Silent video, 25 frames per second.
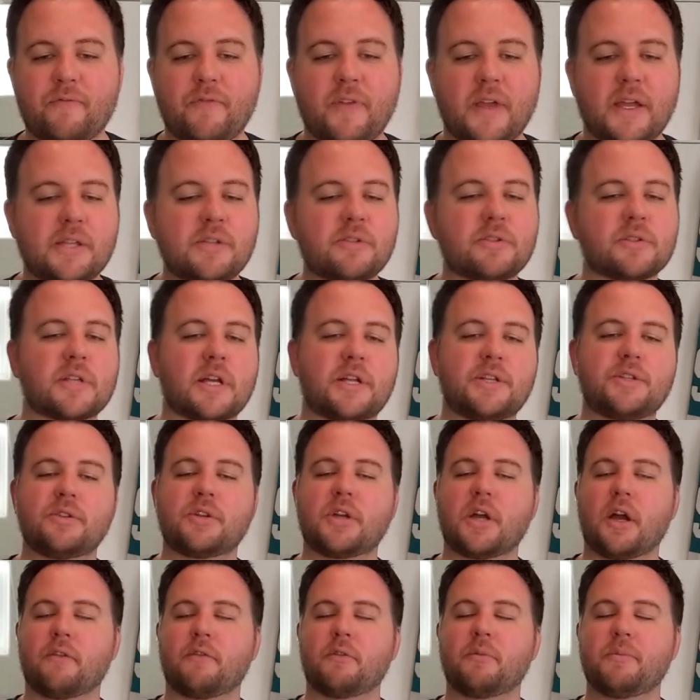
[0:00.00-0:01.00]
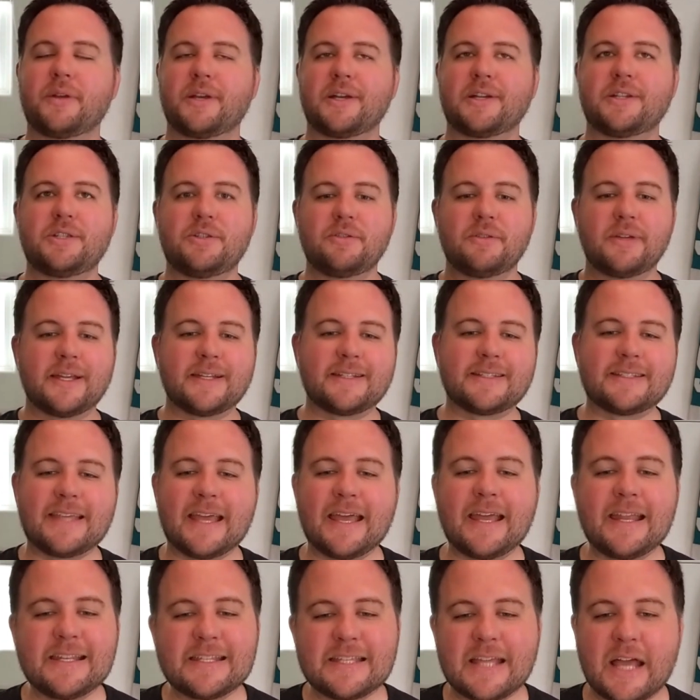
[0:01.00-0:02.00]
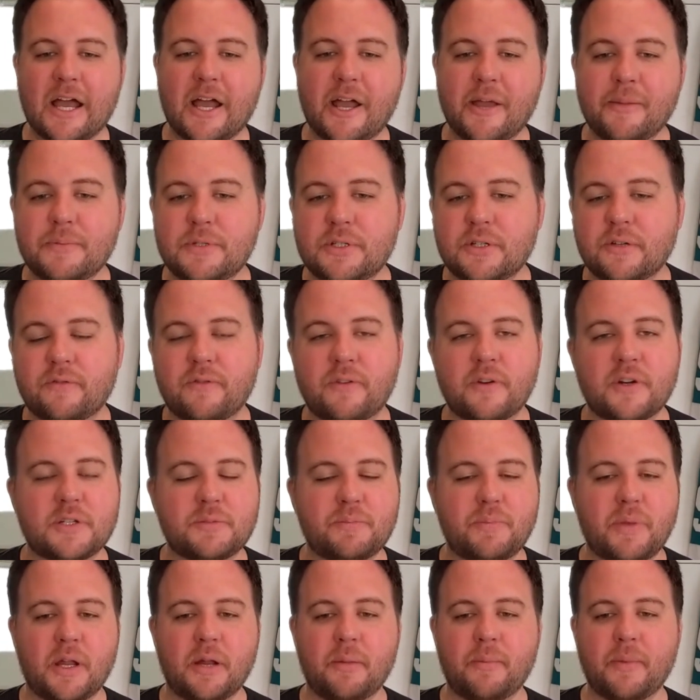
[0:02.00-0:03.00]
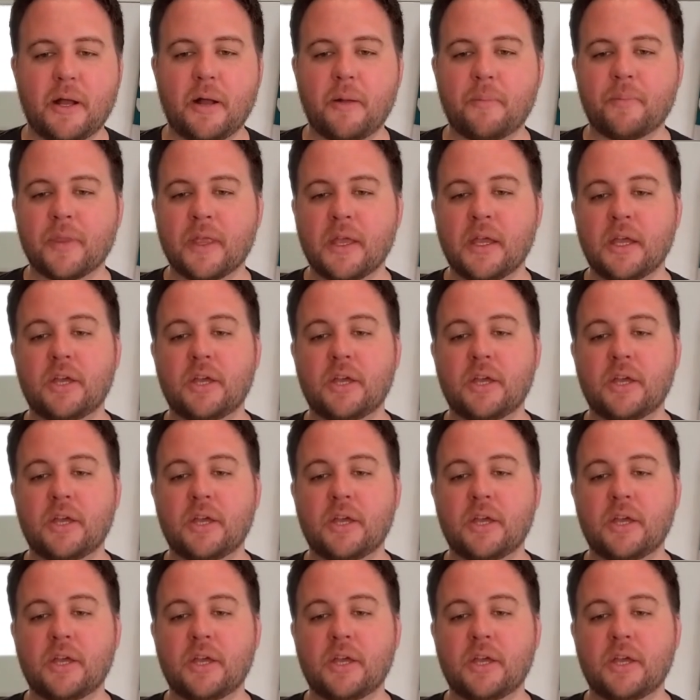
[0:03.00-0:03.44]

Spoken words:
FanDuel's got you covered, because you can get 10 times your first bet amount